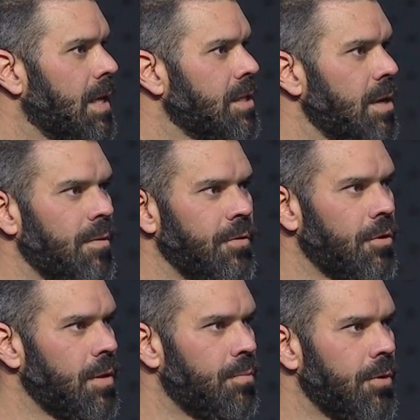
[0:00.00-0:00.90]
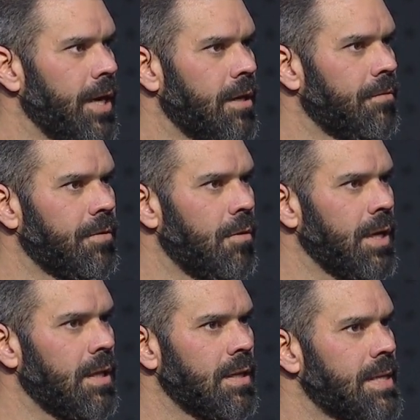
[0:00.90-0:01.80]
Some of you on the brink of throwing
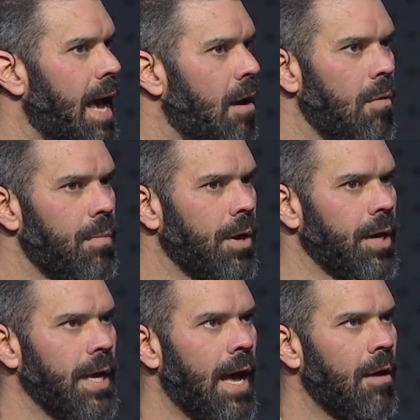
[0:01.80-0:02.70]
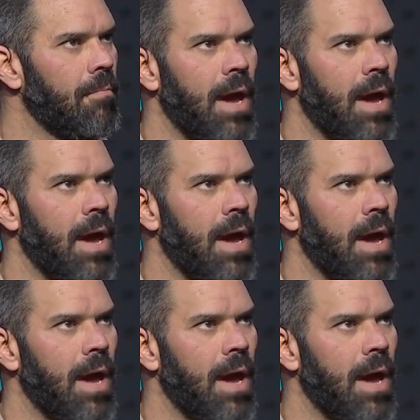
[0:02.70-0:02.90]
in the towel, burning out,